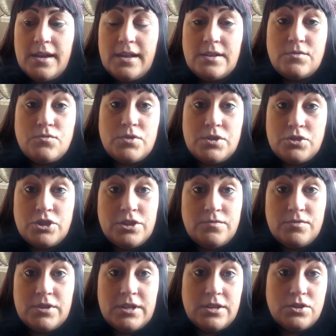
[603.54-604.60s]
and she
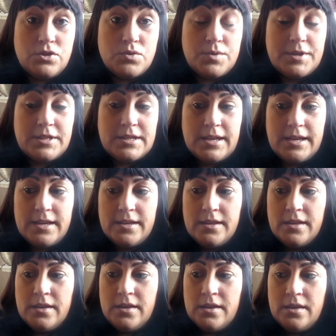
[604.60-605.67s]
really enjoyed it.
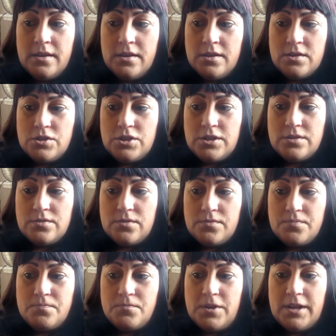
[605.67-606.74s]
She sort
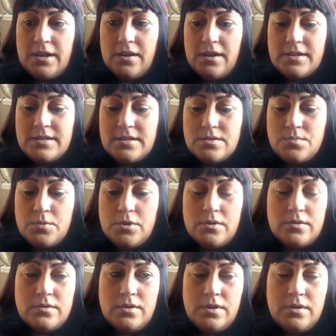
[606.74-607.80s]
of realises
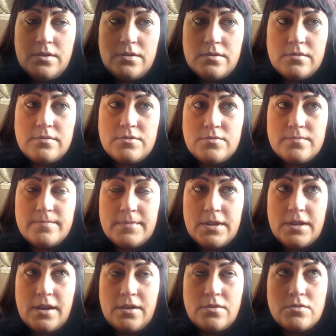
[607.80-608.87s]
what,
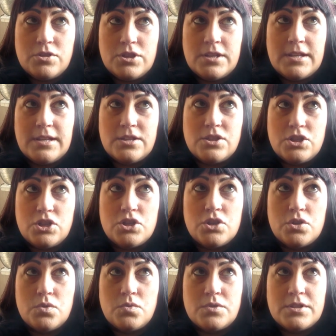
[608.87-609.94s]
you know, she needs to
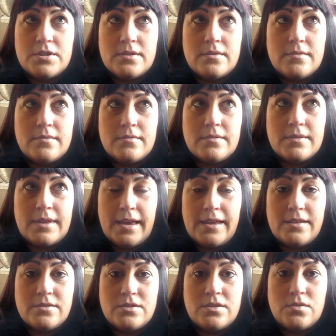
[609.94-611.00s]
do to
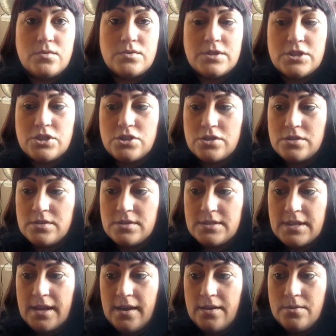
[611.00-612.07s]
get to the
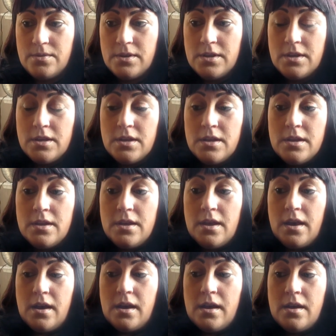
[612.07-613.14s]
auditions now.
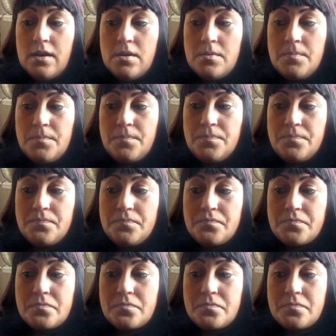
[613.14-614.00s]
And